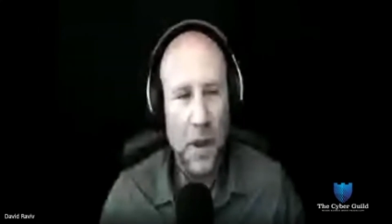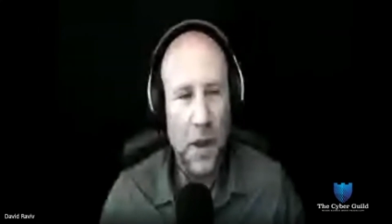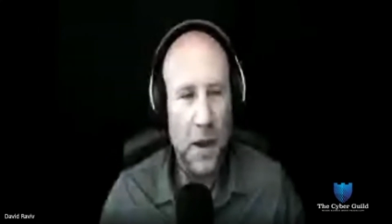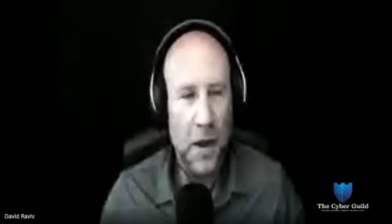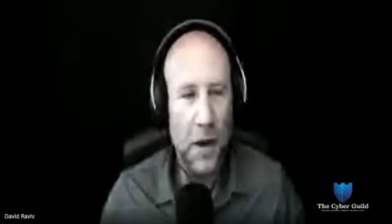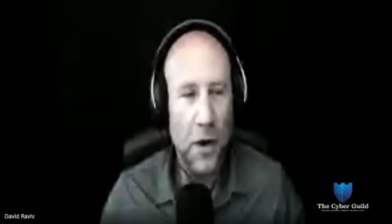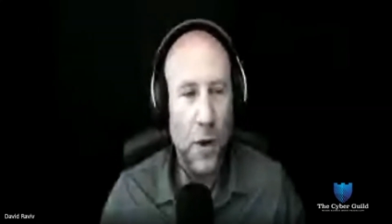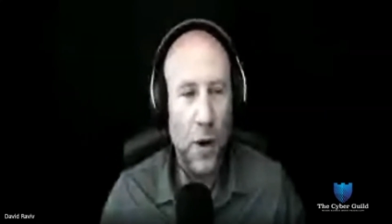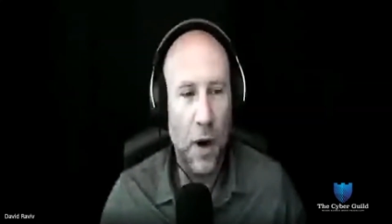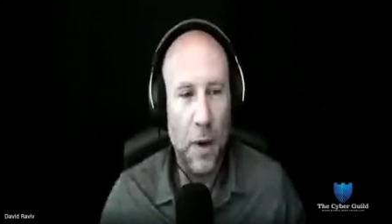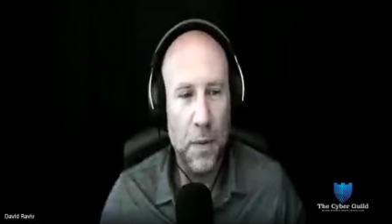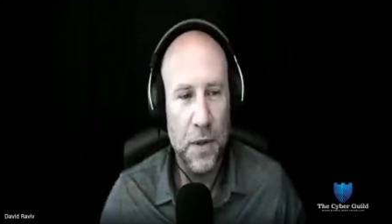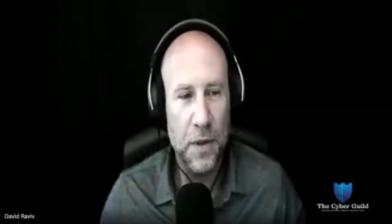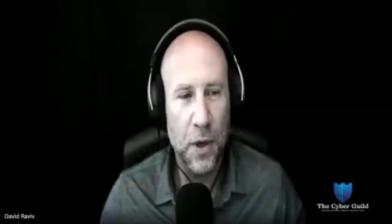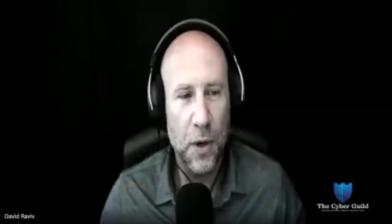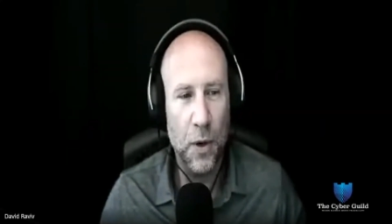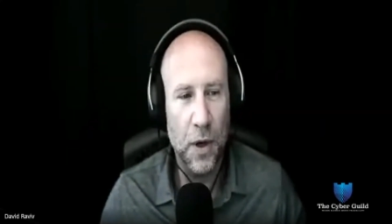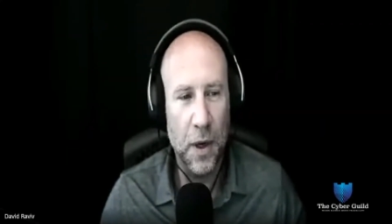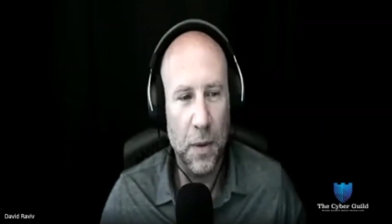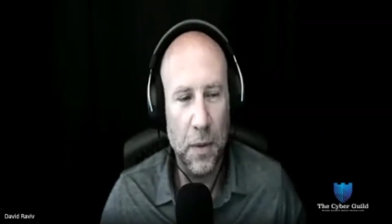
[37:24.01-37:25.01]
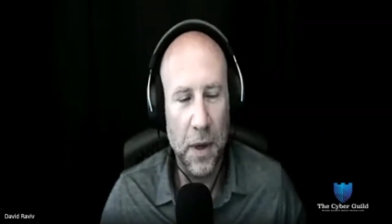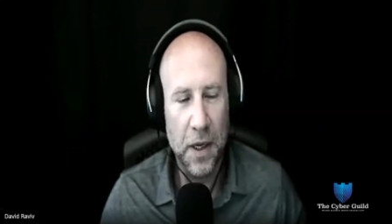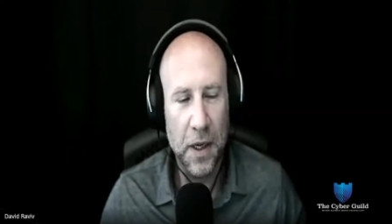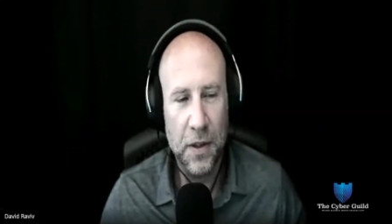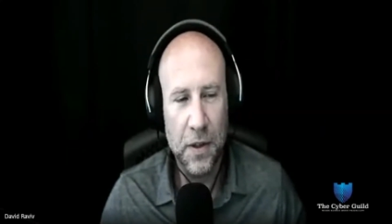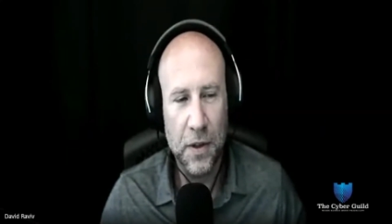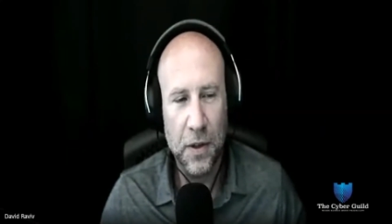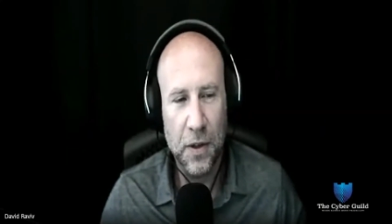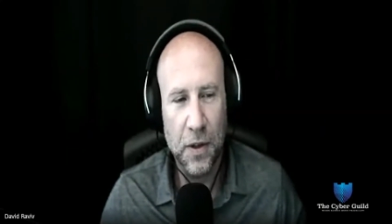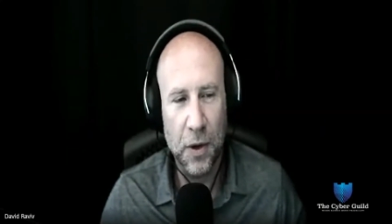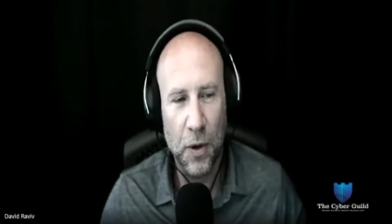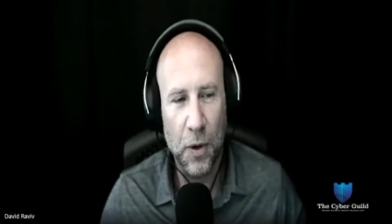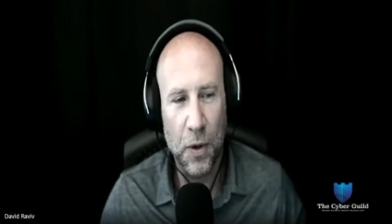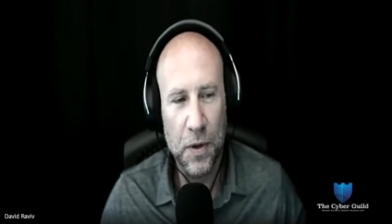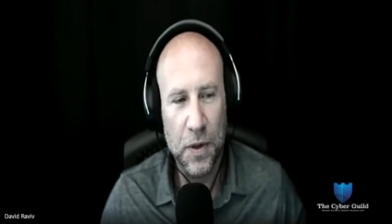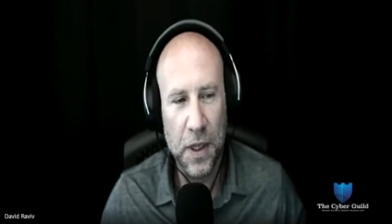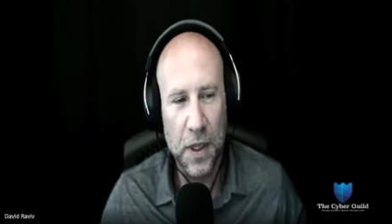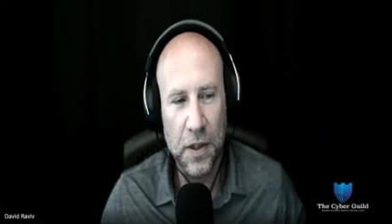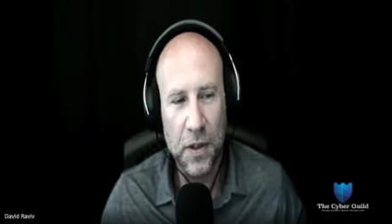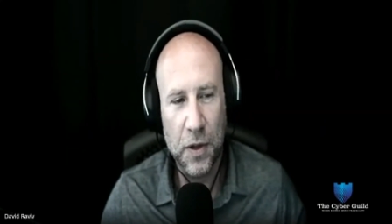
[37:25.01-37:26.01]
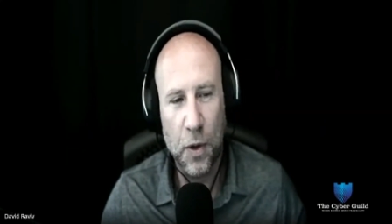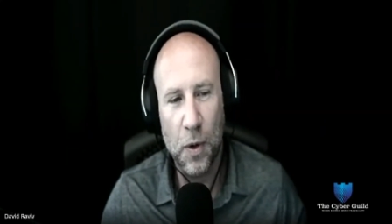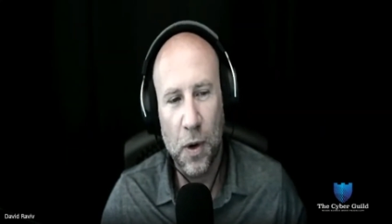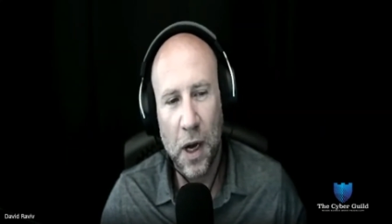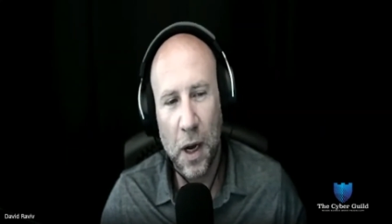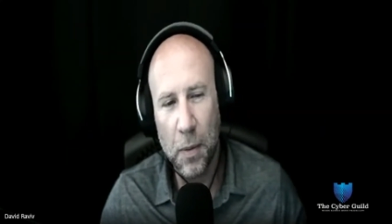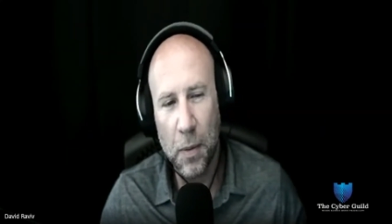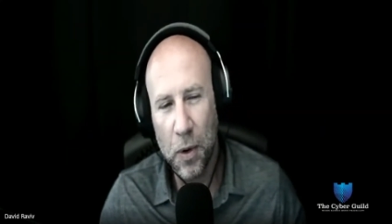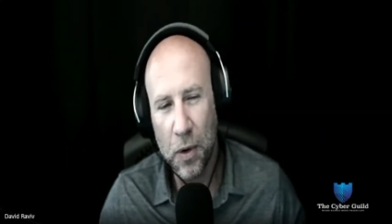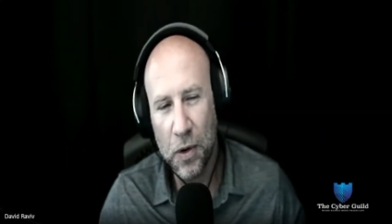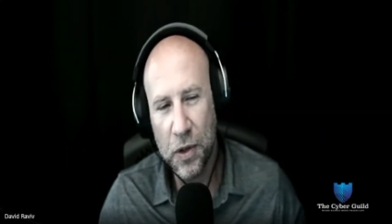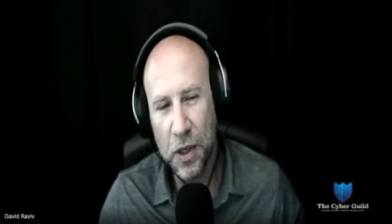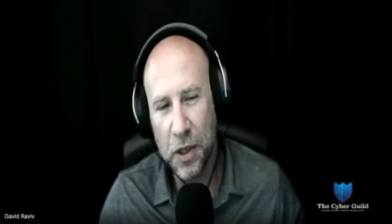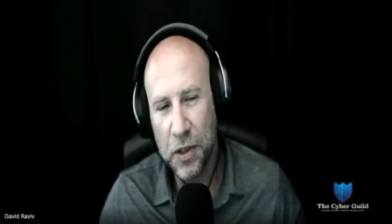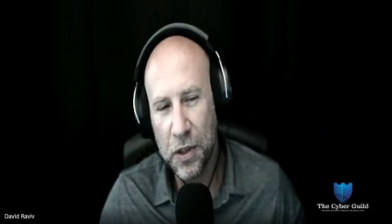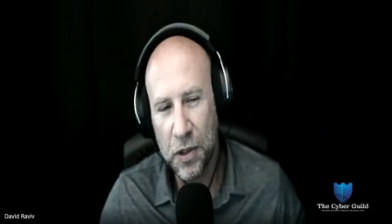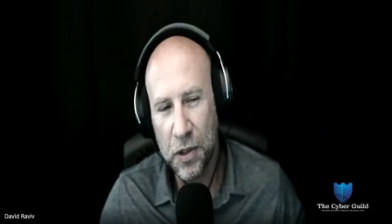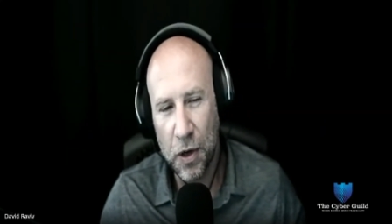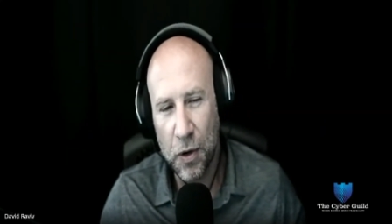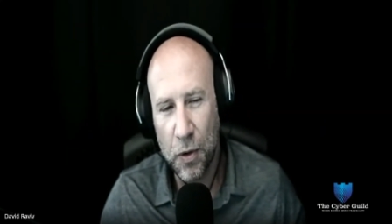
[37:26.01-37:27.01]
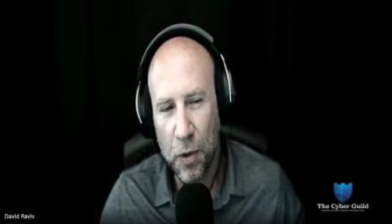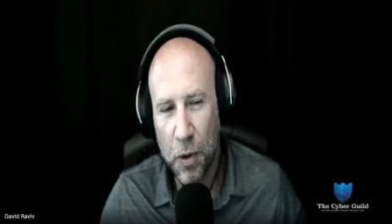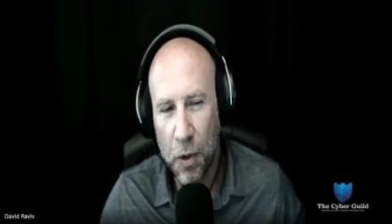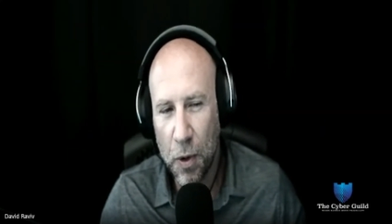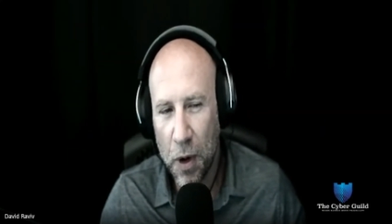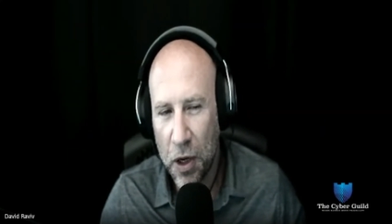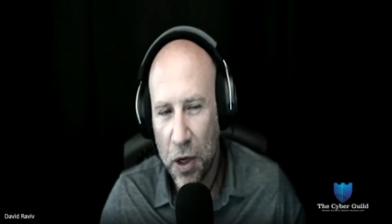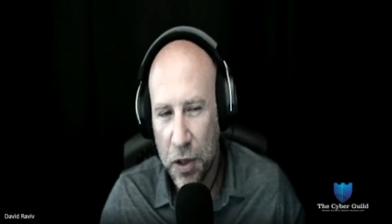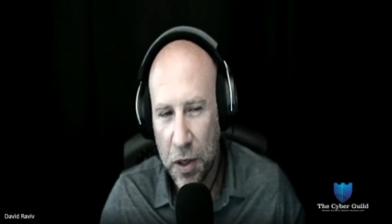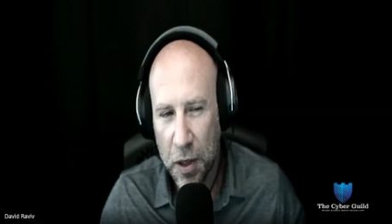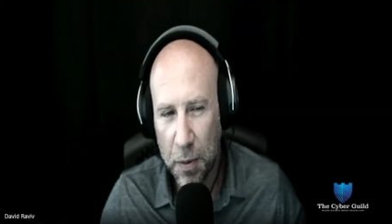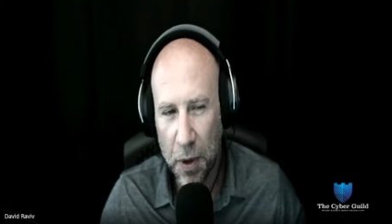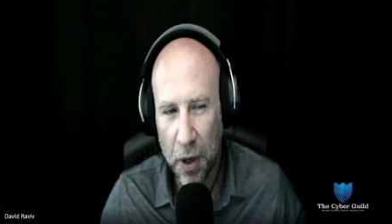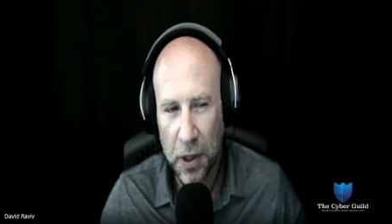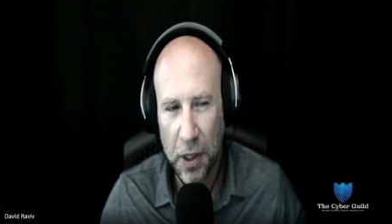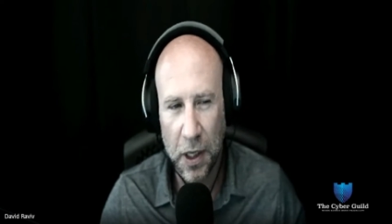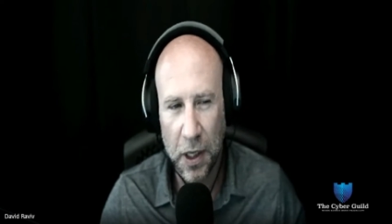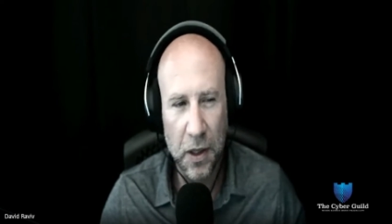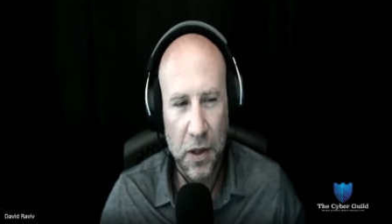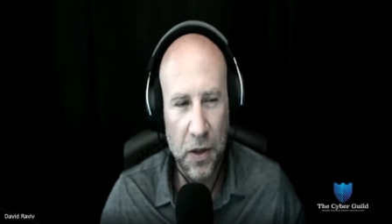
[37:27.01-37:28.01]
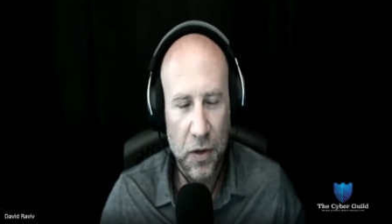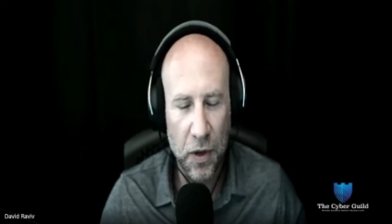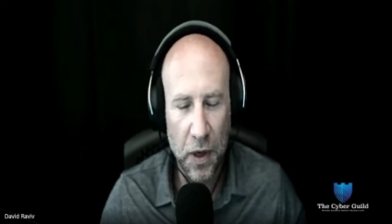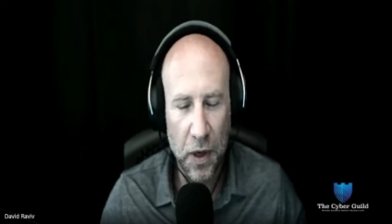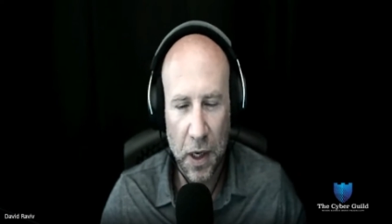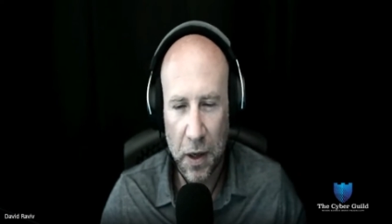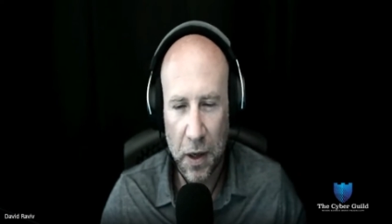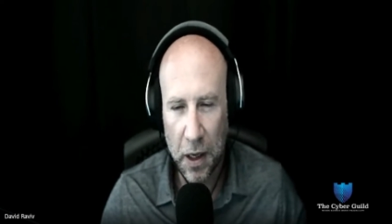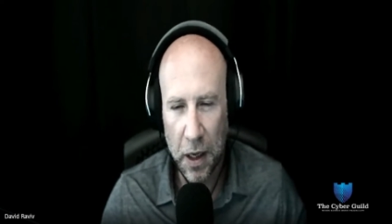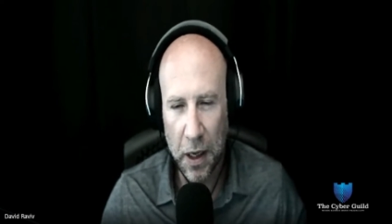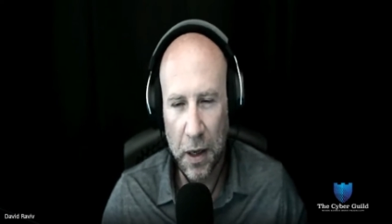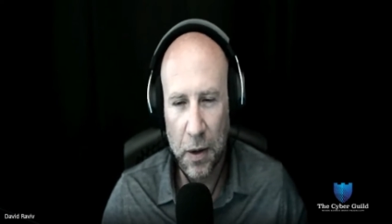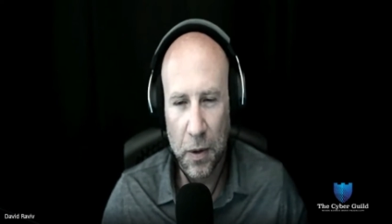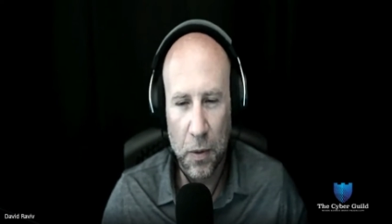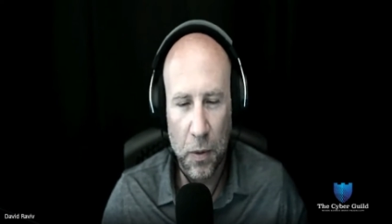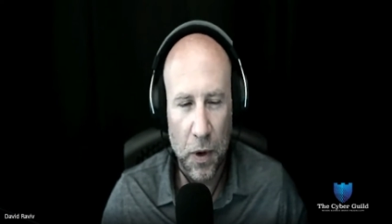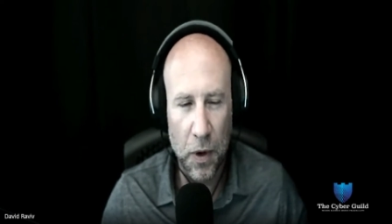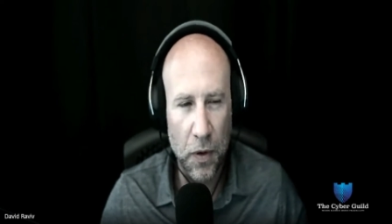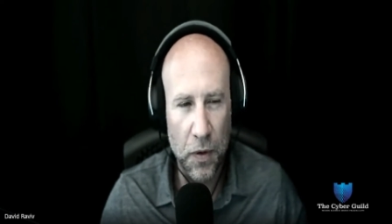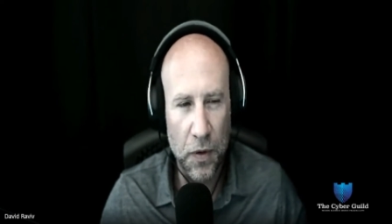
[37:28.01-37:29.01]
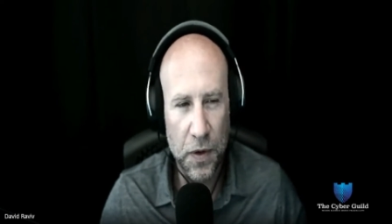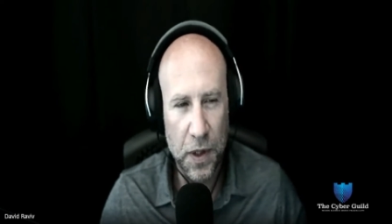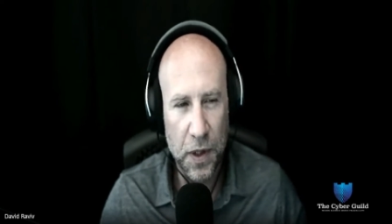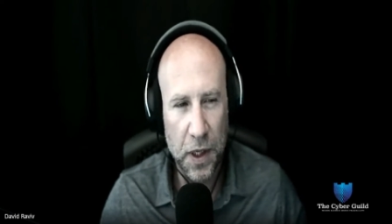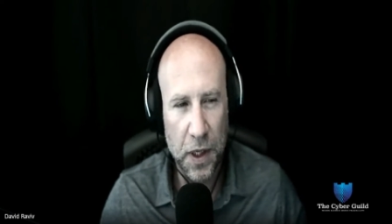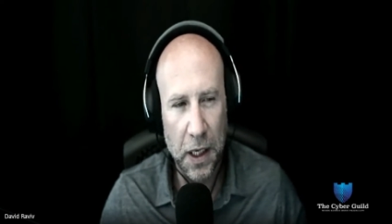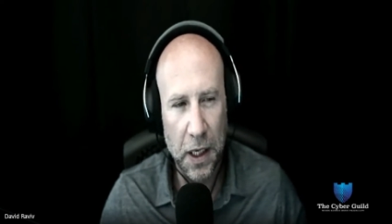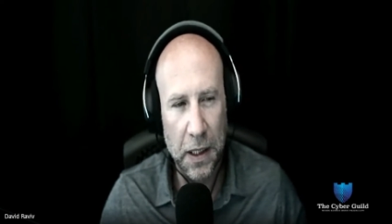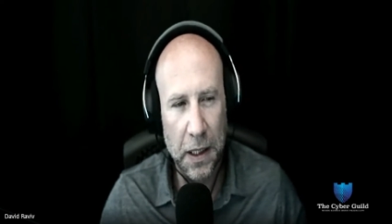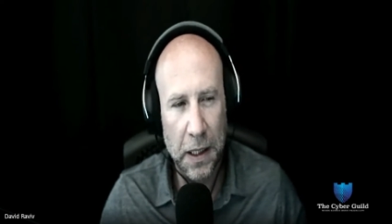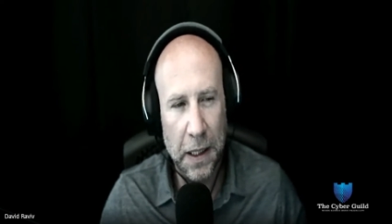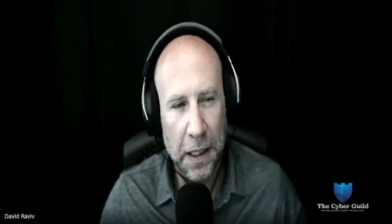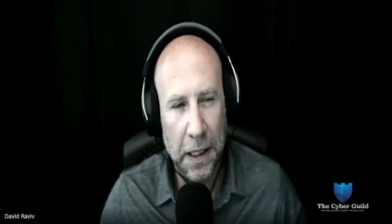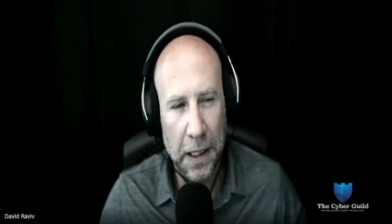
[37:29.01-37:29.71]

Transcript: No, absolutely. It makes total sense. So a couple of just general questions about the industry and what you've seen.